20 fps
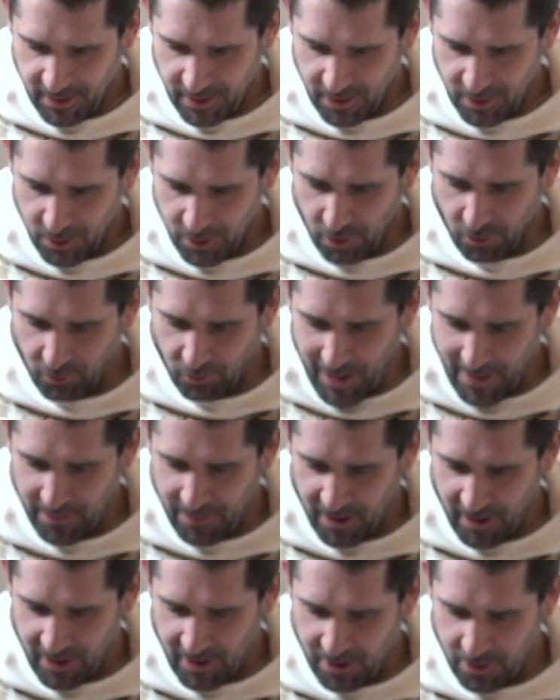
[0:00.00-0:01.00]
The
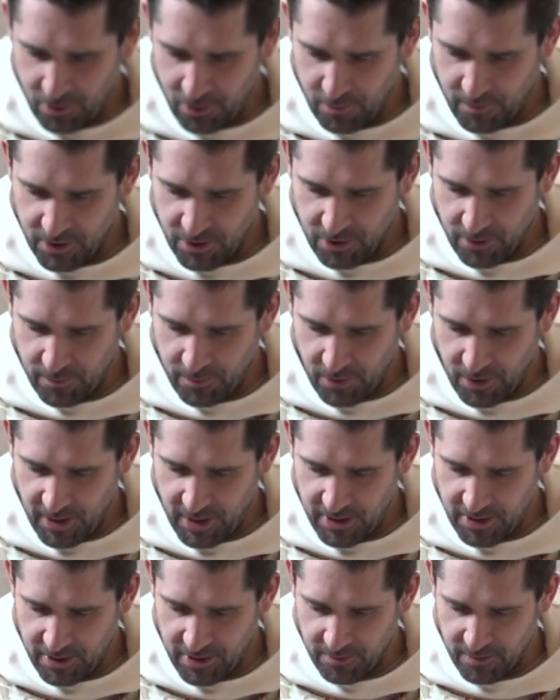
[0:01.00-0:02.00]
rabbi who must
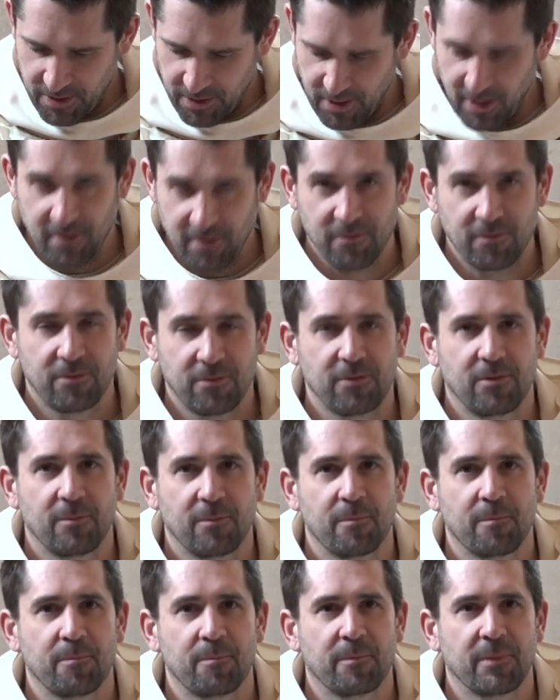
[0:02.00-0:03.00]
praise himself
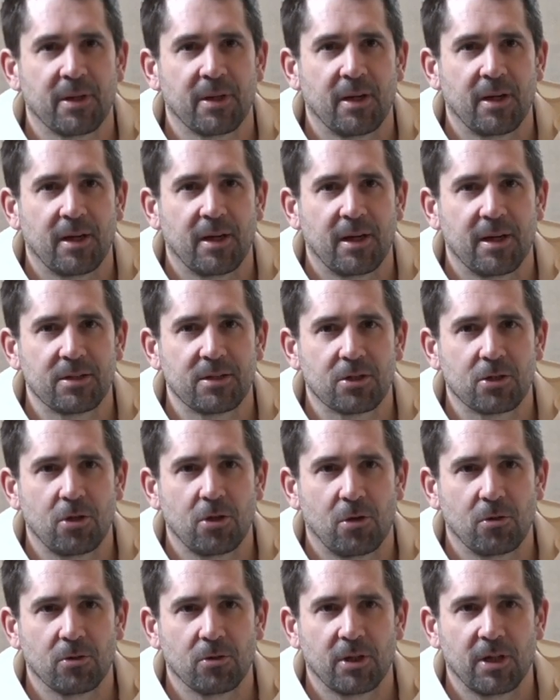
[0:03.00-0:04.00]
has a
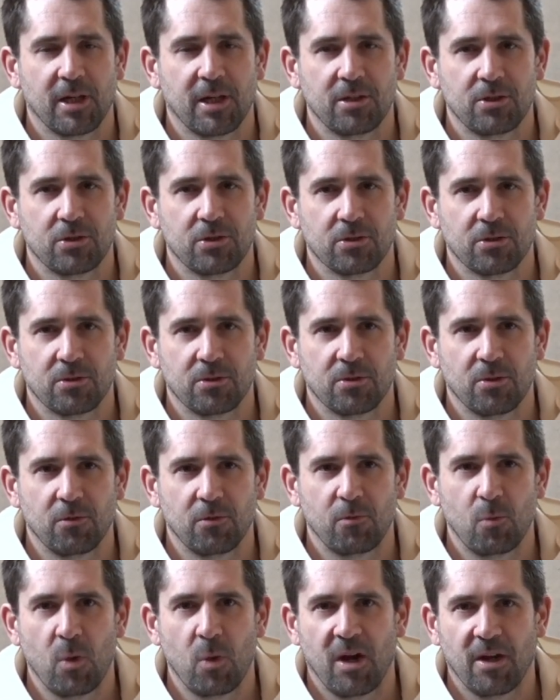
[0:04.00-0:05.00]
congregation of
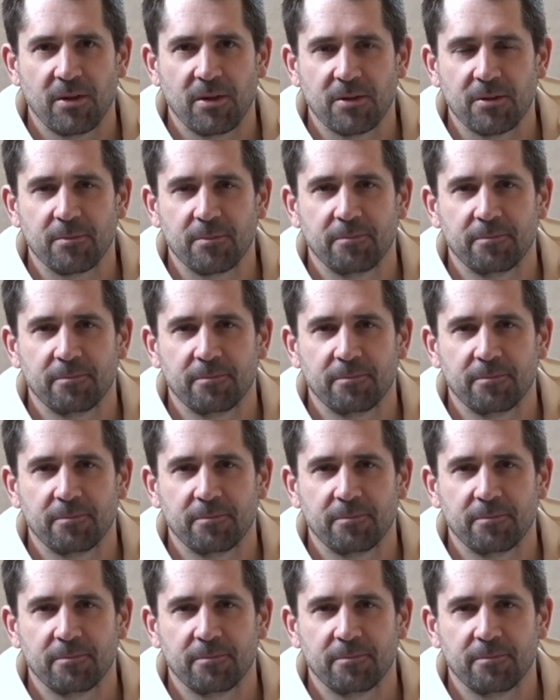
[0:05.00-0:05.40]
one.